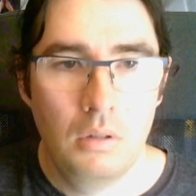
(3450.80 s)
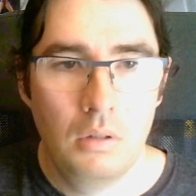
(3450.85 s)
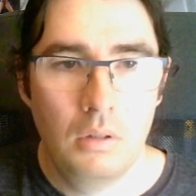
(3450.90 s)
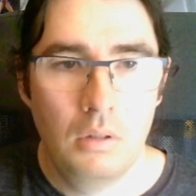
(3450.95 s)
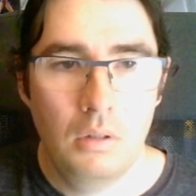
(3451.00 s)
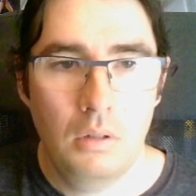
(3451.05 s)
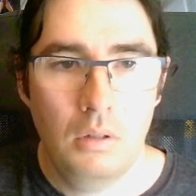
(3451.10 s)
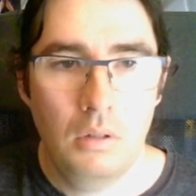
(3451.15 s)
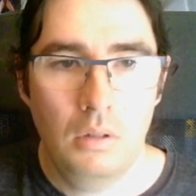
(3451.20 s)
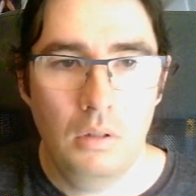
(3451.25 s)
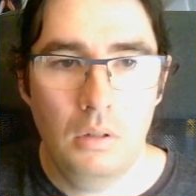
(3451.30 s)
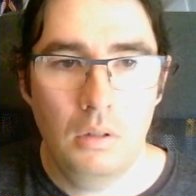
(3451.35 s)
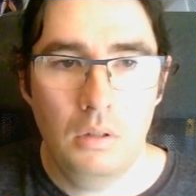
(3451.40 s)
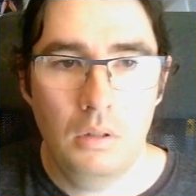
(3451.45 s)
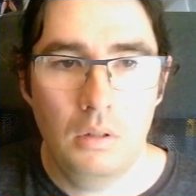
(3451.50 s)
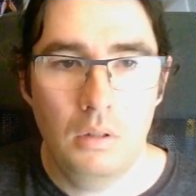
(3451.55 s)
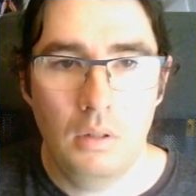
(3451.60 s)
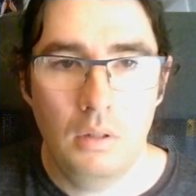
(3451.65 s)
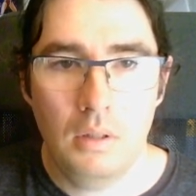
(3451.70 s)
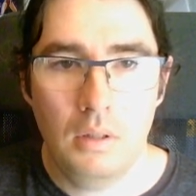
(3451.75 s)
And
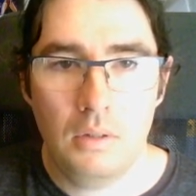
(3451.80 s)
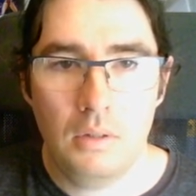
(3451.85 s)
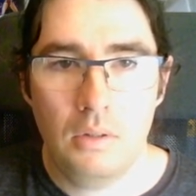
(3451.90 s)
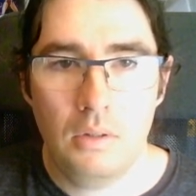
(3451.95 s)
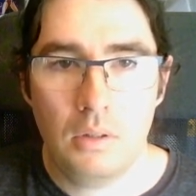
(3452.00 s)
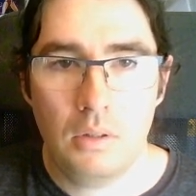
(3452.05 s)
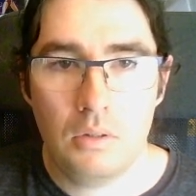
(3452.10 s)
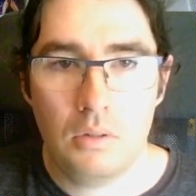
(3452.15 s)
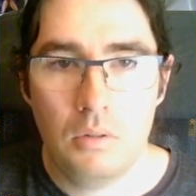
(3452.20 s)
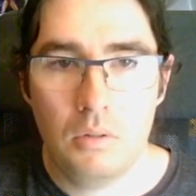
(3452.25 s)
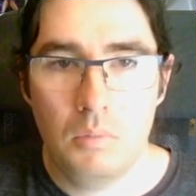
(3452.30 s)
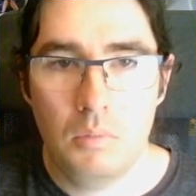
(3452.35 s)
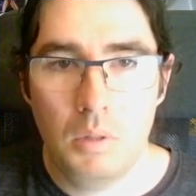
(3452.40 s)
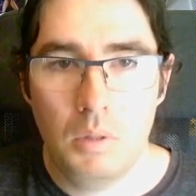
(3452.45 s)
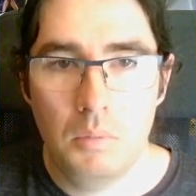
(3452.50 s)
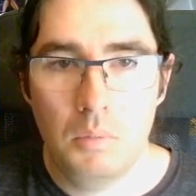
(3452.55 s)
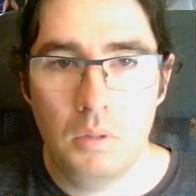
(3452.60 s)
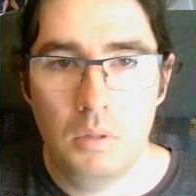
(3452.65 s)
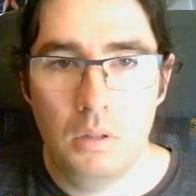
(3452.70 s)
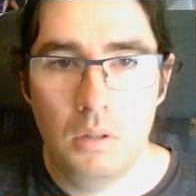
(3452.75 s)
that section
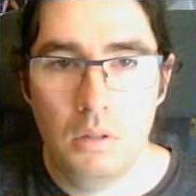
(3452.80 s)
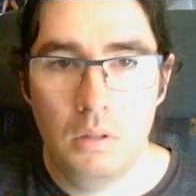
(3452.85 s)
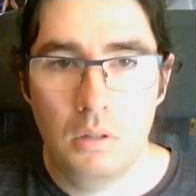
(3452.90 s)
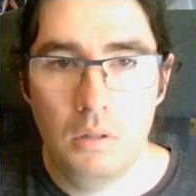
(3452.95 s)
maybe.